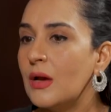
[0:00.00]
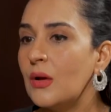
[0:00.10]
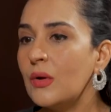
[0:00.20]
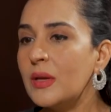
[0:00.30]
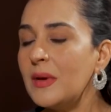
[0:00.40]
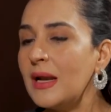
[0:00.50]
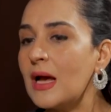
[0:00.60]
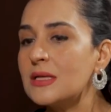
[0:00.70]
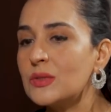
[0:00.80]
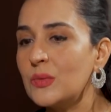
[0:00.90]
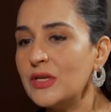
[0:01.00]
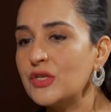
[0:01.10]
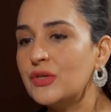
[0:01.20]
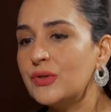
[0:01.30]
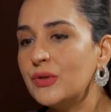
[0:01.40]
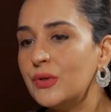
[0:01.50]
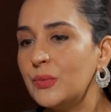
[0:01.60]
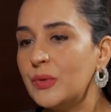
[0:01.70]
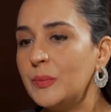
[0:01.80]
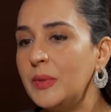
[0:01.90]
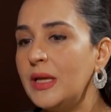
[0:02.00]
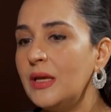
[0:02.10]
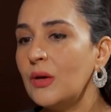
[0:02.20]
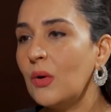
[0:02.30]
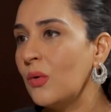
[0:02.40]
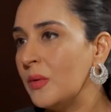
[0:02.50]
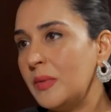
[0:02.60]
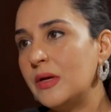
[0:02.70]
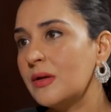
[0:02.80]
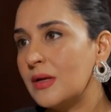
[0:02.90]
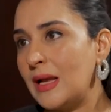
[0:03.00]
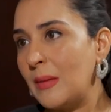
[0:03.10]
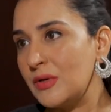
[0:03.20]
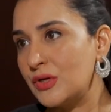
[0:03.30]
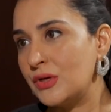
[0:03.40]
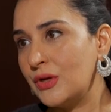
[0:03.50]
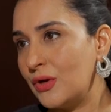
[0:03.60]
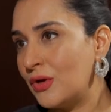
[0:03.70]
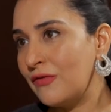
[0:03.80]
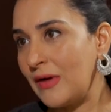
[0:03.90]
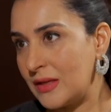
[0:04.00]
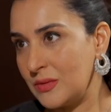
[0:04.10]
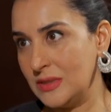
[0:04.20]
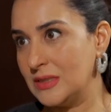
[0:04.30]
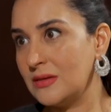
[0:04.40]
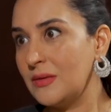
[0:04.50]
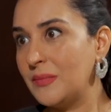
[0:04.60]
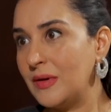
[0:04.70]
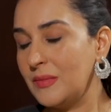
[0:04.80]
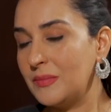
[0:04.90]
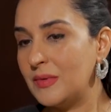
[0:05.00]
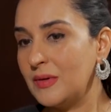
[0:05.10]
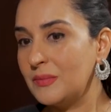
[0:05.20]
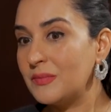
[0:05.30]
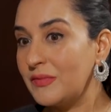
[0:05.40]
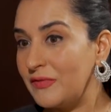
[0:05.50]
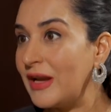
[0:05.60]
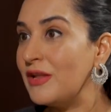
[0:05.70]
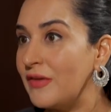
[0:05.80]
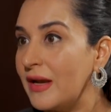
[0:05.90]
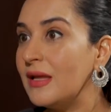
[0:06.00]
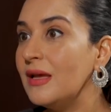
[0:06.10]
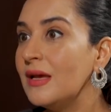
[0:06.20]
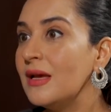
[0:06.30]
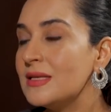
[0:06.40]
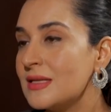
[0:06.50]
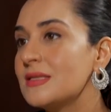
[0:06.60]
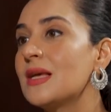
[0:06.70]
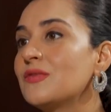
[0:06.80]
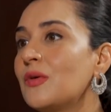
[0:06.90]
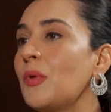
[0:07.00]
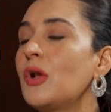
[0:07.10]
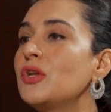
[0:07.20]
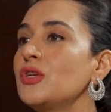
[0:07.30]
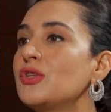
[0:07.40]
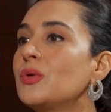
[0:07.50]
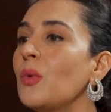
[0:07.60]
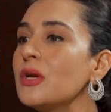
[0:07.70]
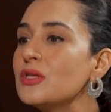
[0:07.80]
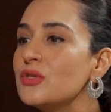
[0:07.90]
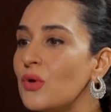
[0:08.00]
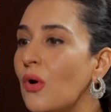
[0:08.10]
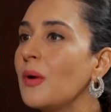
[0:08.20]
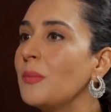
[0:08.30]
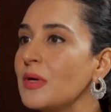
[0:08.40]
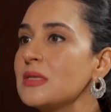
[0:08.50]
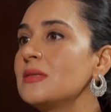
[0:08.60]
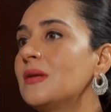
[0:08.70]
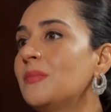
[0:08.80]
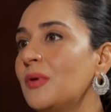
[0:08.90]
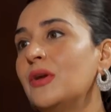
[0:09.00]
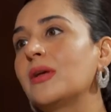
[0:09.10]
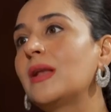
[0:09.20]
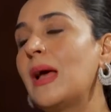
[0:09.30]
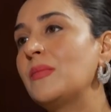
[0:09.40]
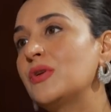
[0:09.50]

Okay, my last question to you would be your own political ambition. Your father was a very, very successful politician. What is your personal political ambition?